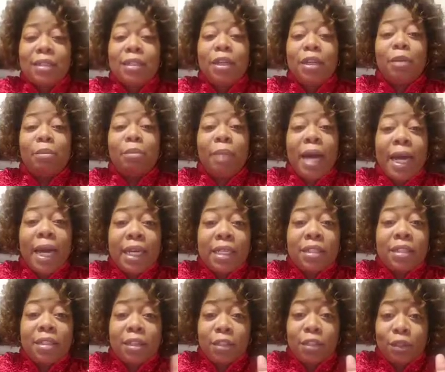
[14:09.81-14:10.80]
Their
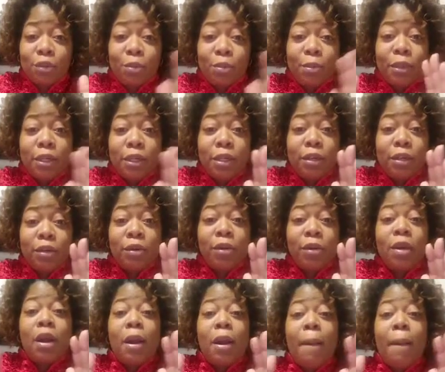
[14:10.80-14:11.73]
bodies are super little,